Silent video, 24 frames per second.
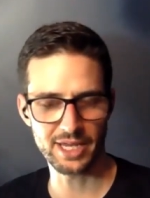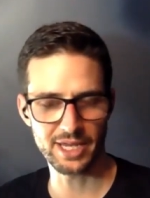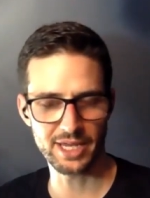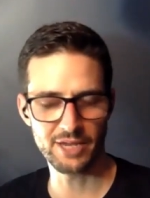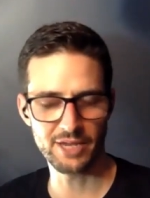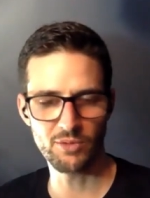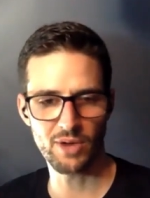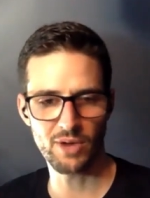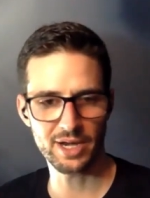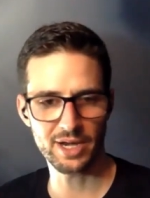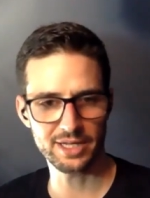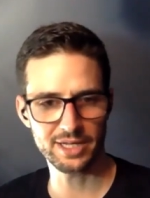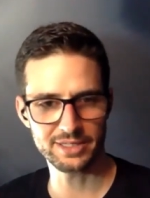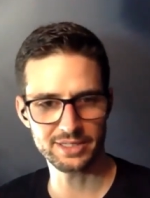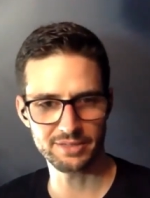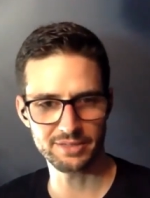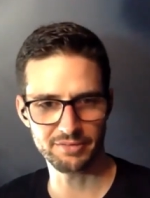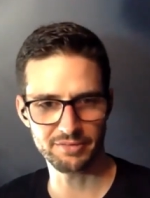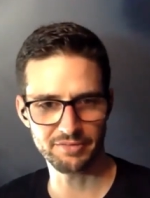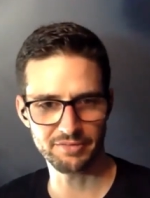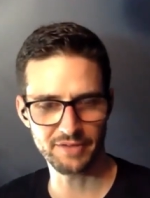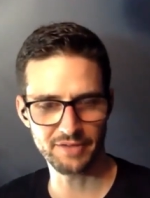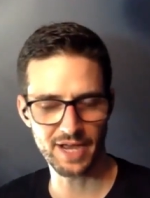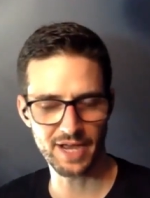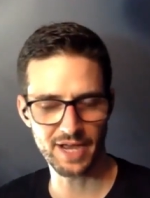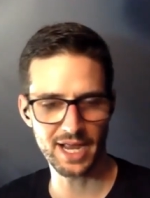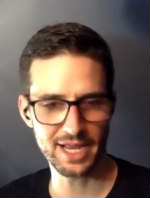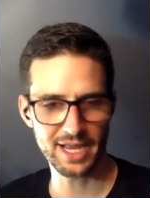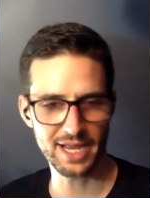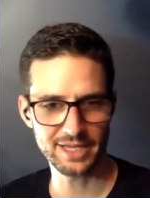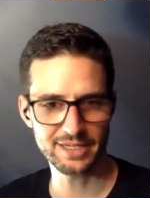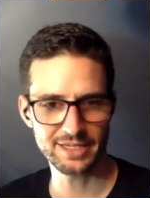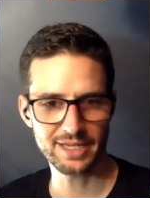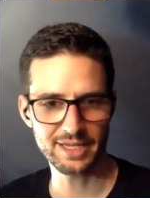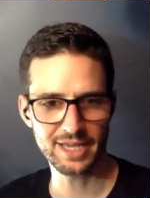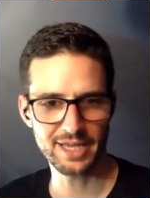He wanted to
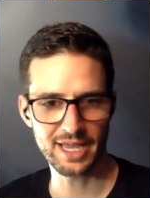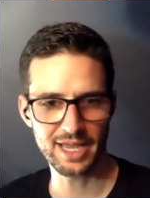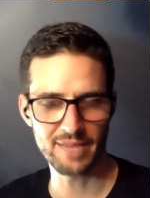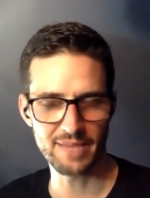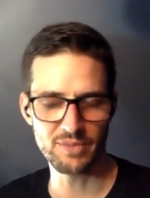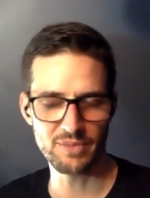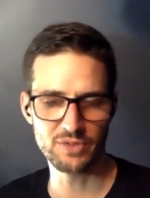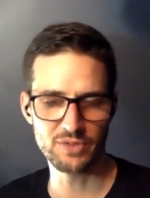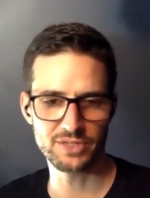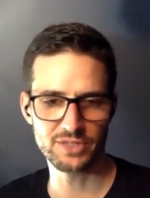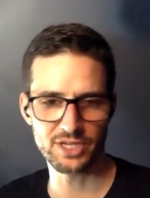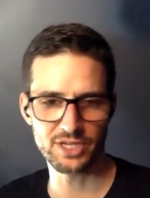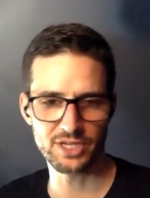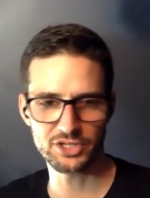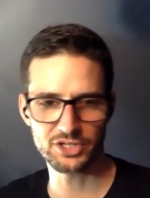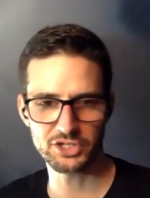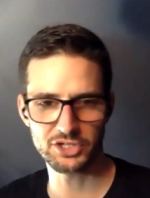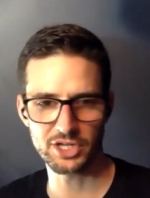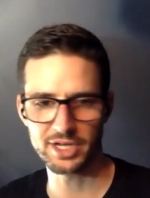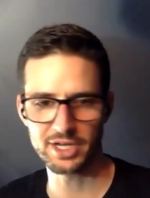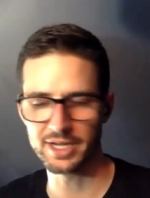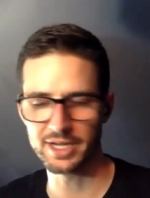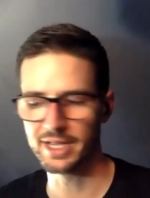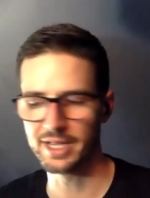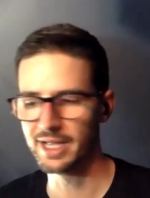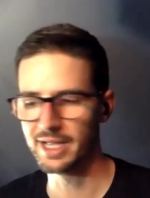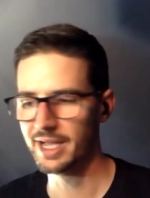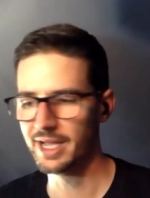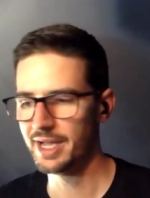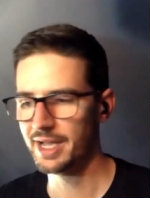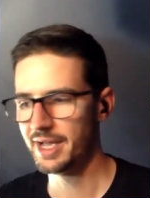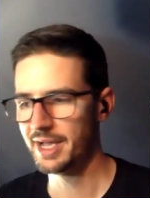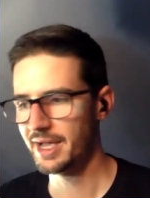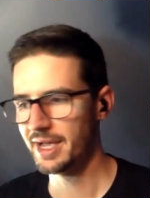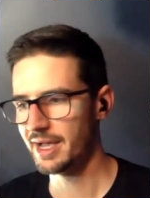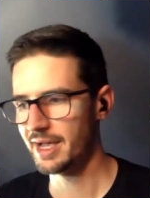find a musician
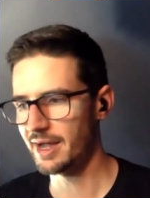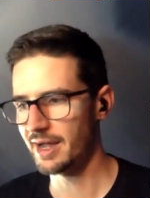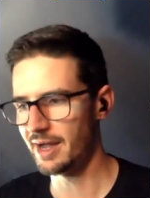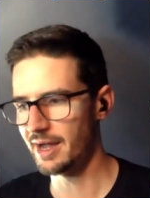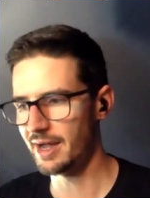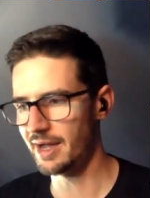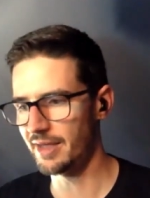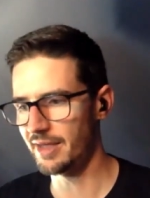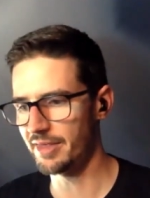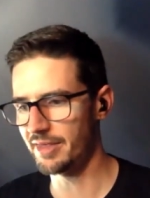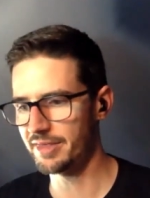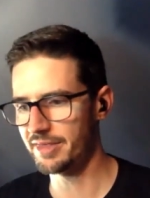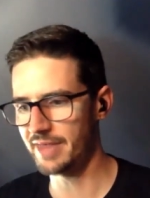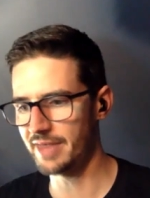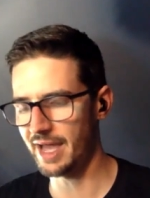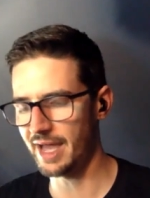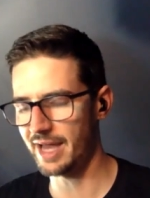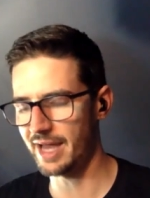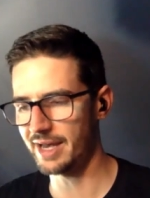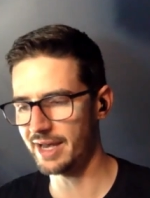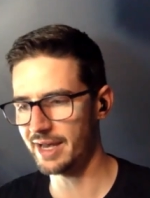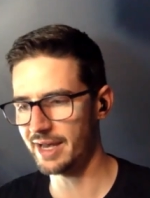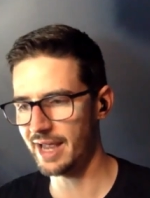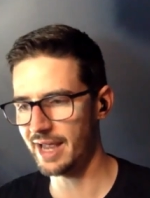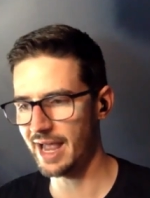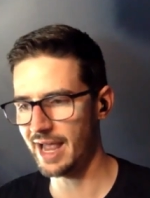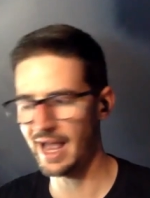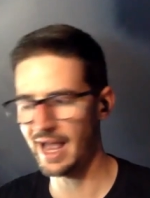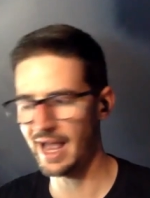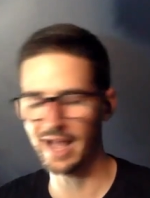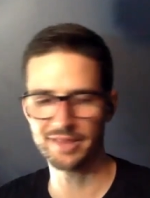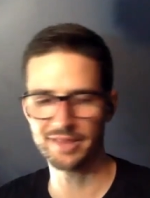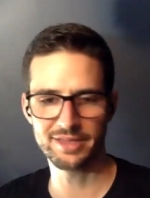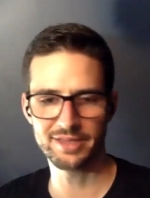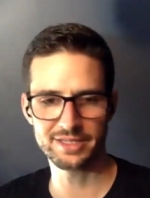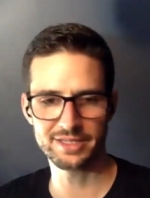that
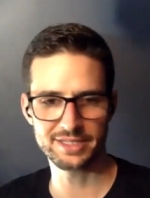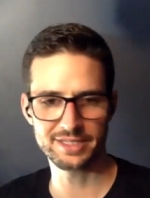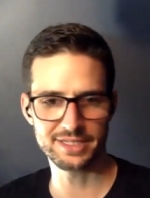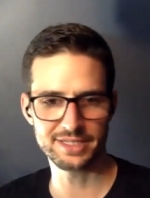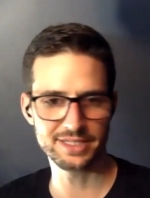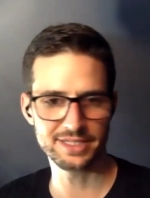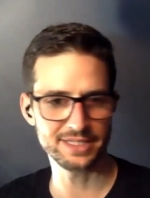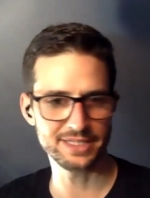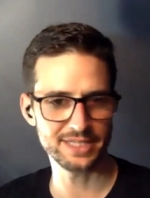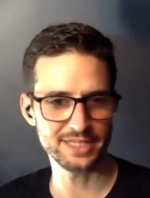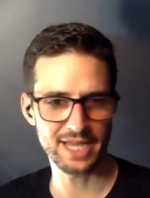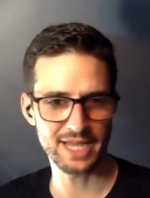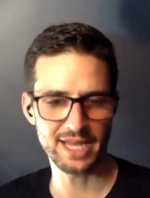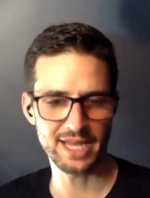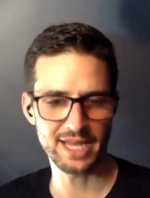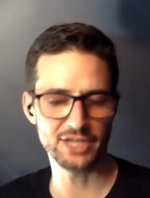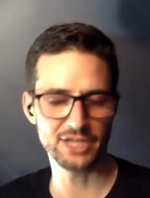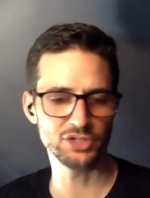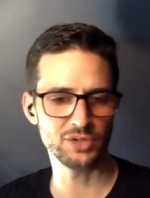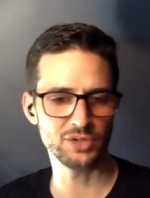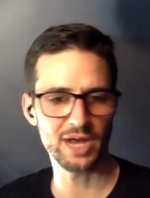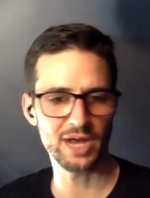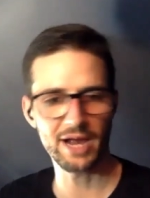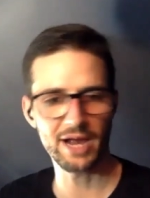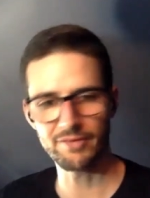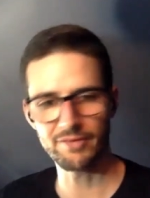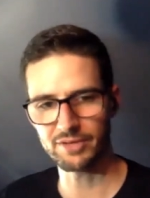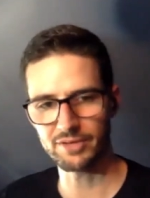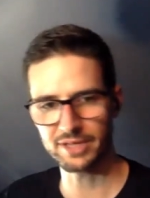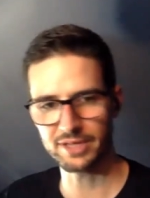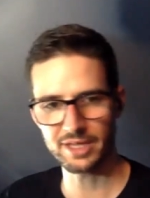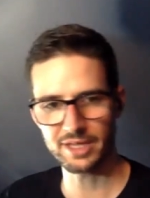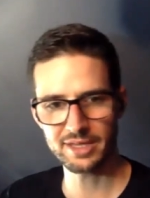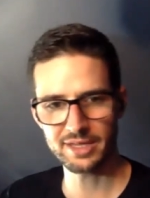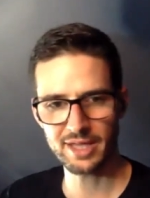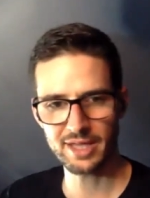had this insane drive
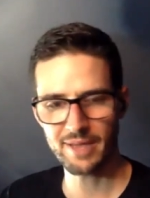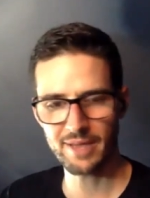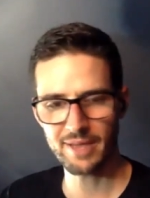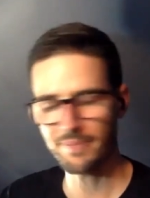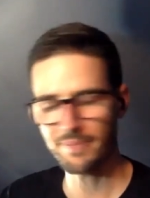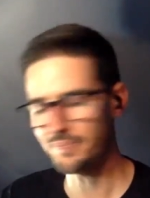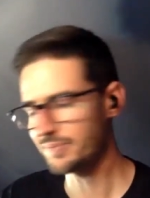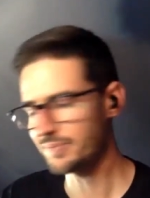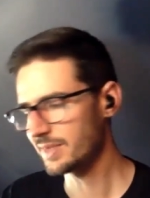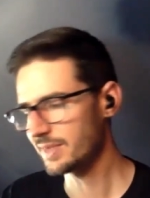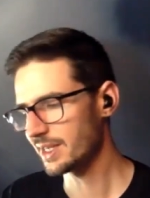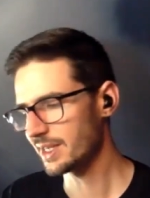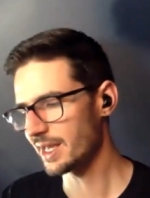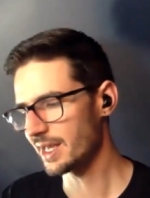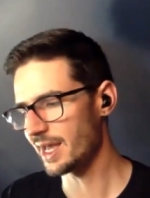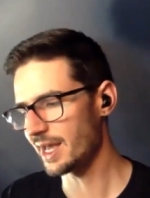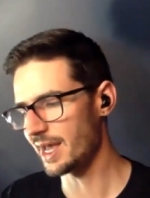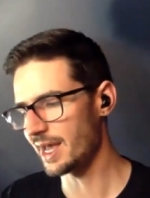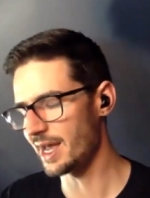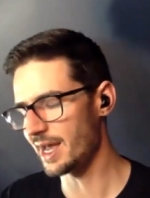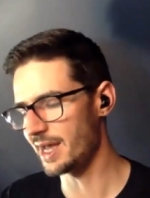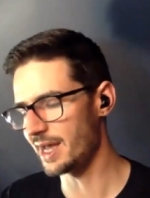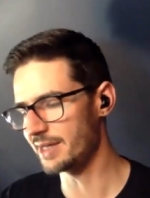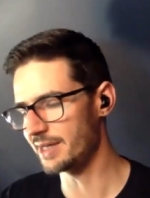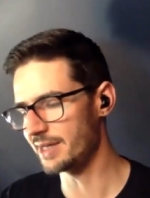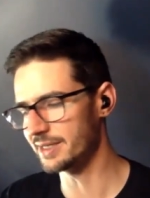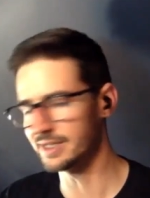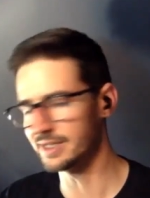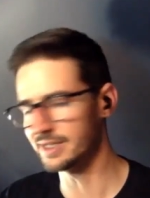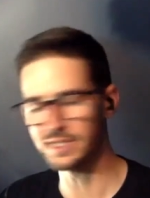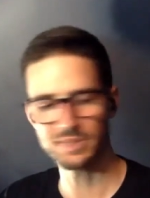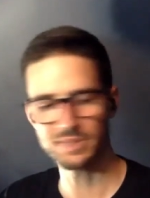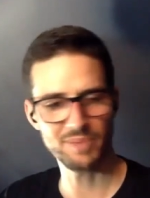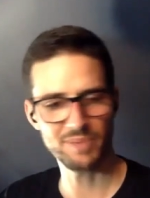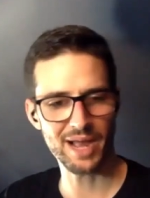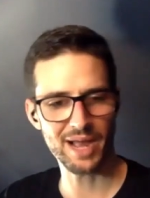within them and
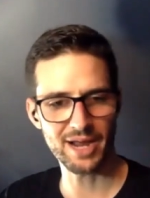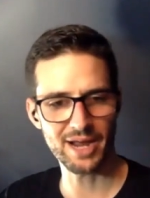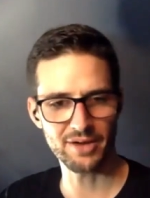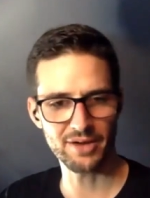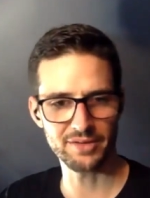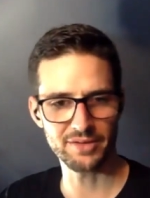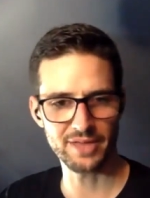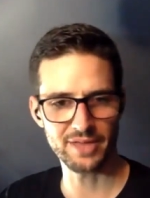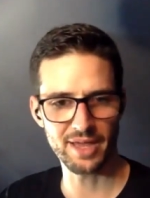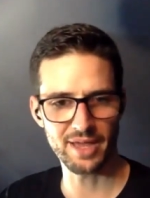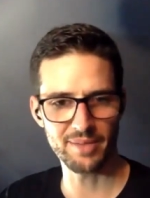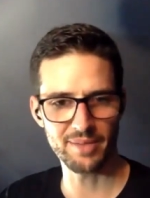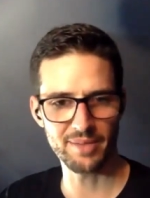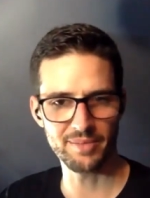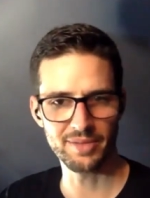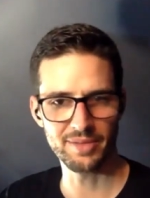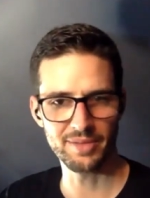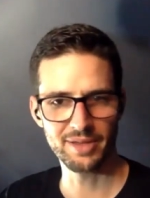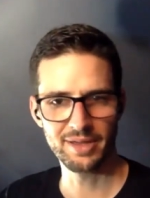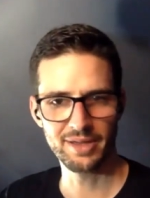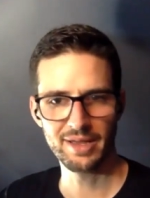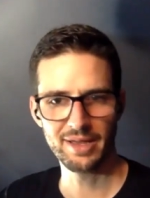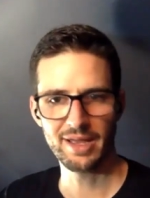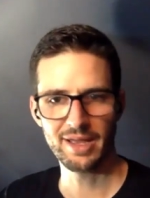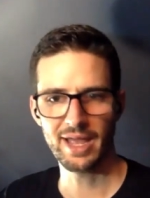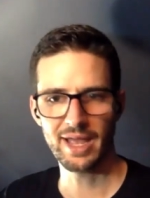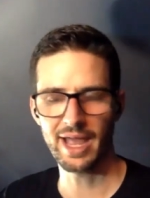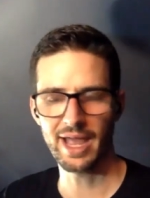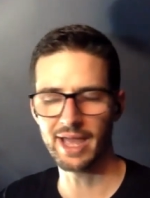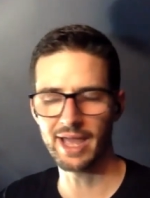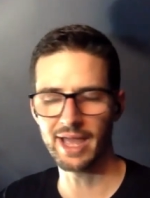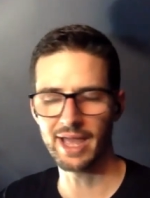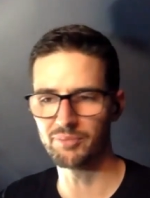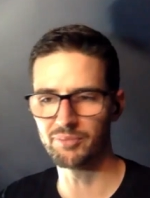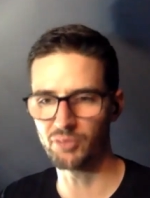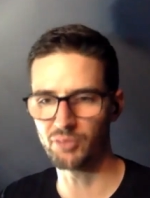inspire them
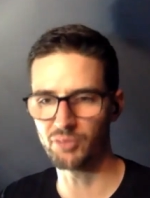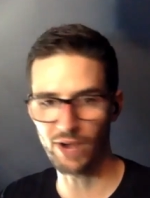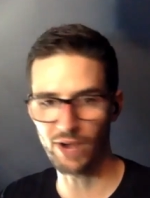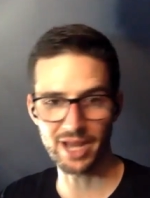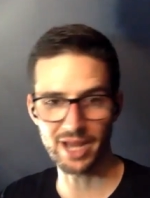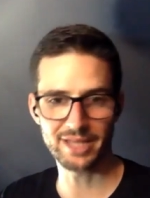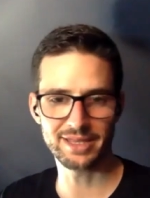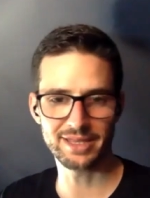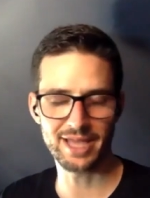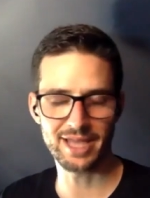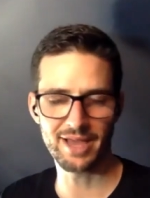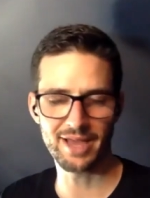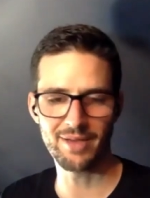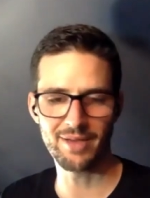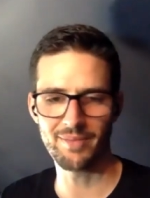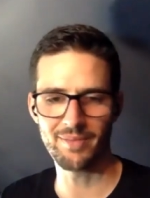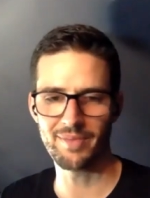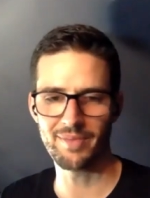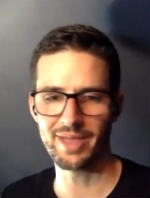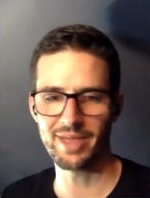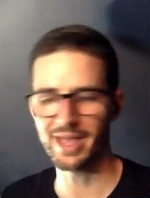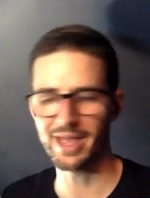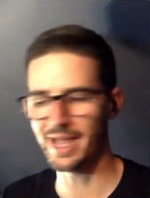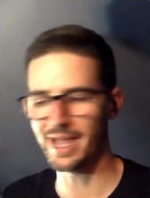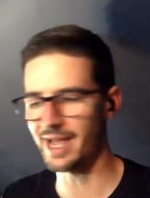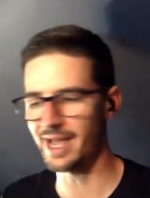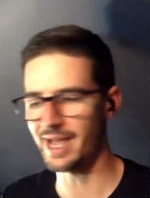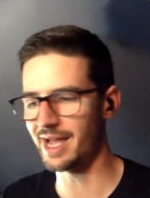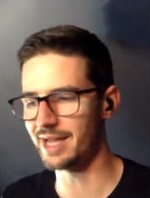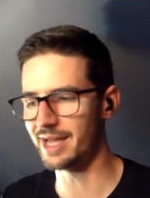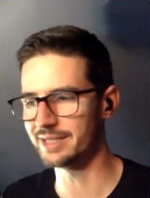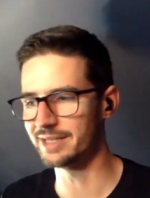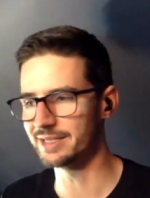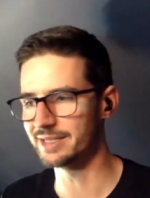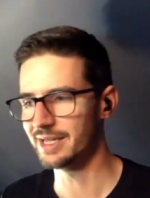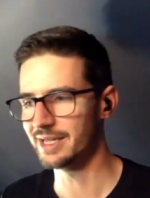and break them
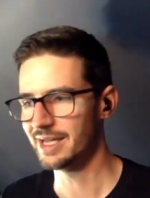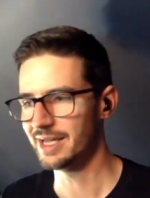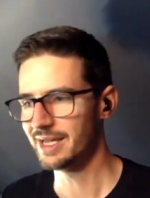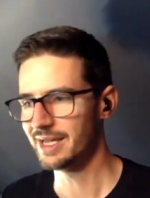and